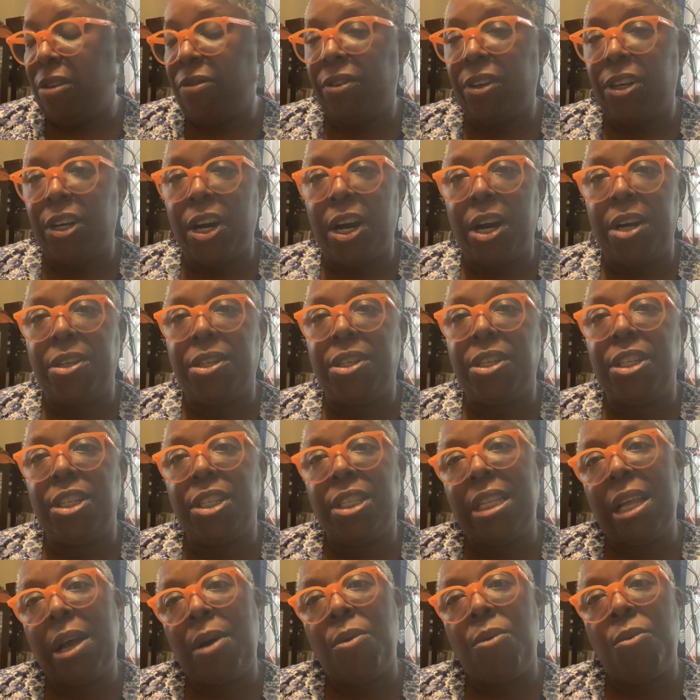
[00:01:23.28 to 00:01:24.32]

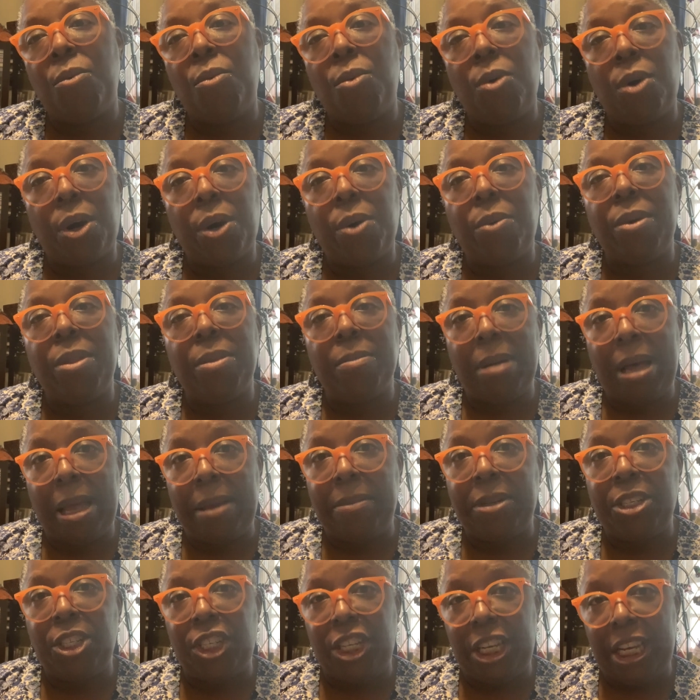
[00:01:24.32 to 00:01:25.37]
cartridges that work with my
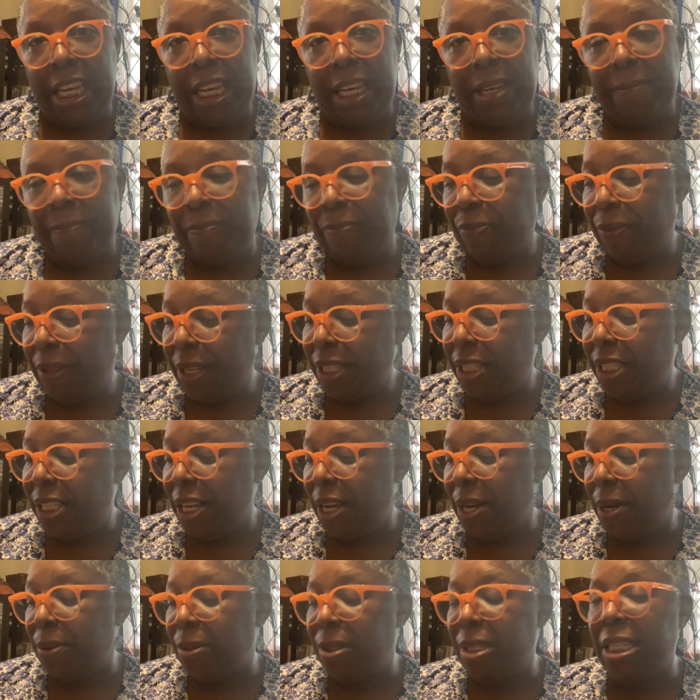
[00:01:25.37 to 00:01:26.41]
machine.
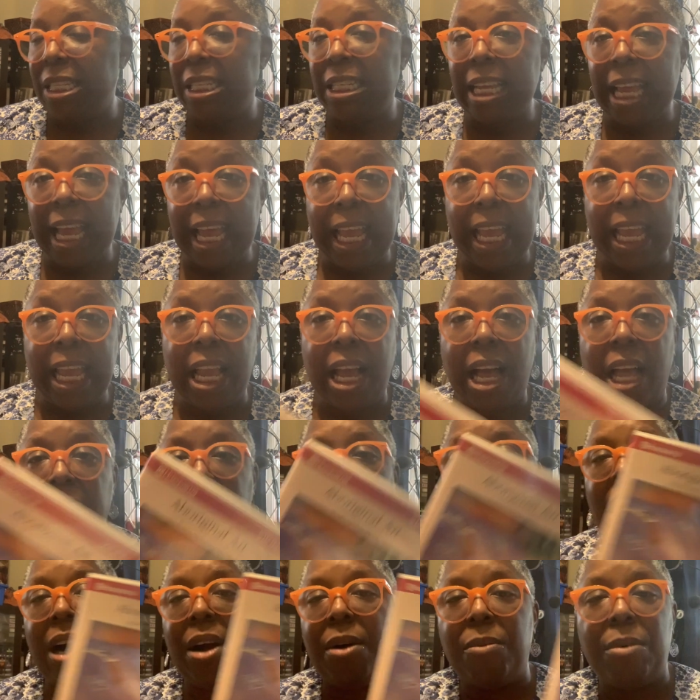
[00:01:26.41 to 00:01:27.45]
So today I
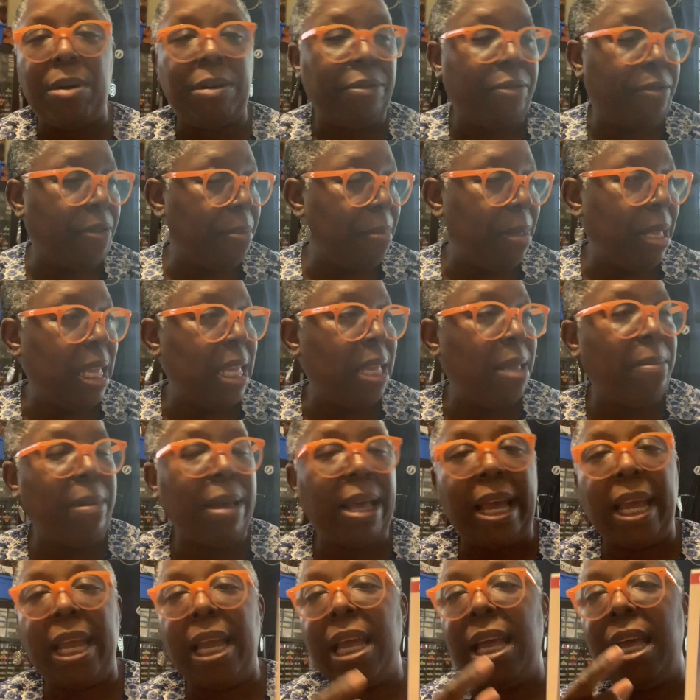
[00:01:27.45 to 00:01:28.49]
got one from
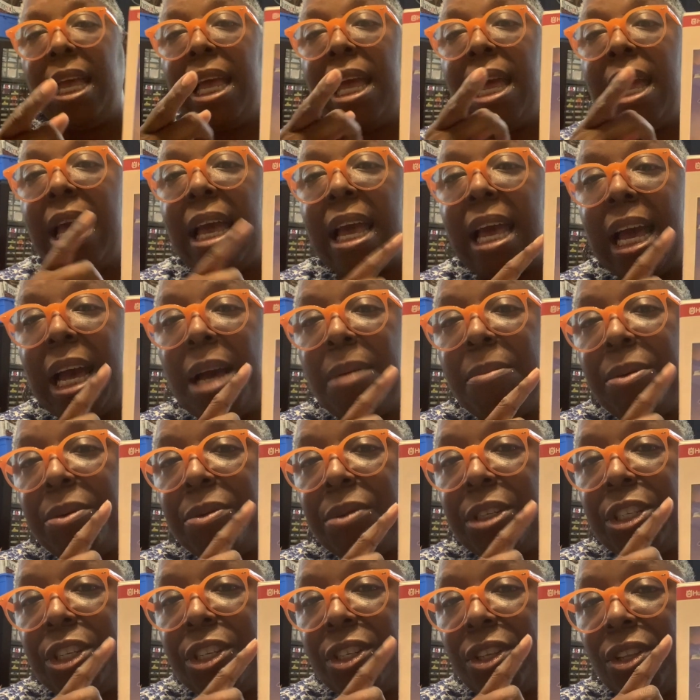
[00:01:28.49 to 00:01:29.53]
eBay,
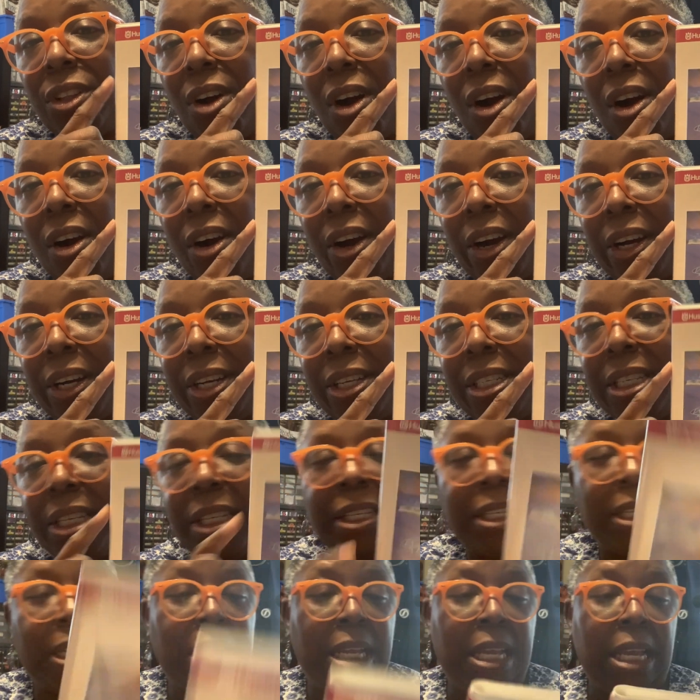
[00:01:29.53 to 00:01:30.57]
Aboriginal Art,
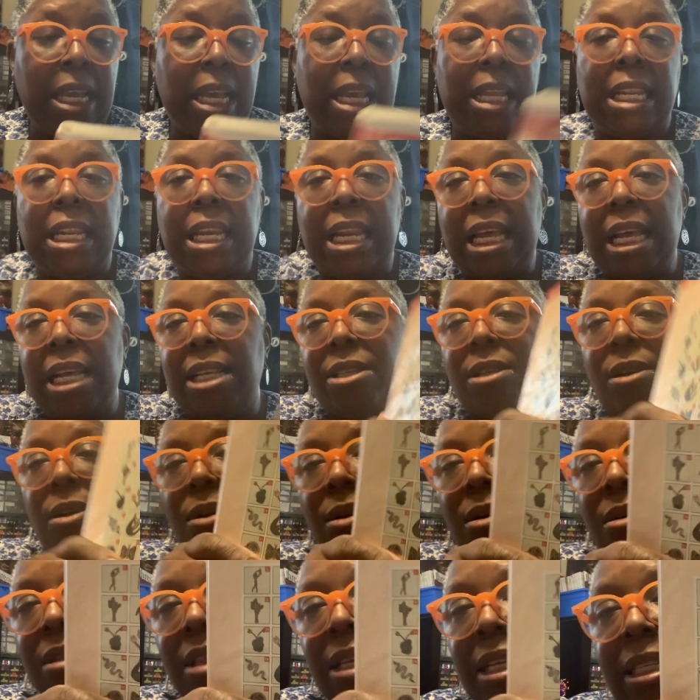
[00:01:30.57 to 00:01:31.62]
and it has
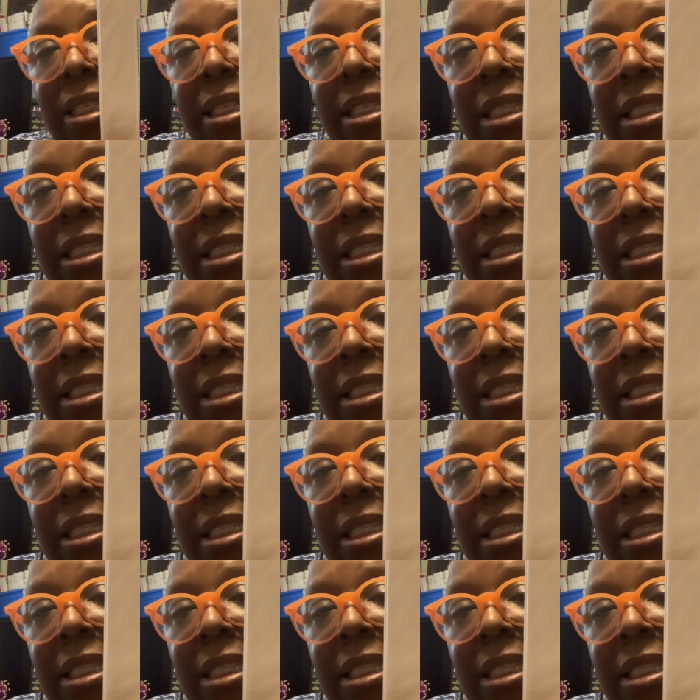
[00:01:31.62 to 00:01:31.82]
all these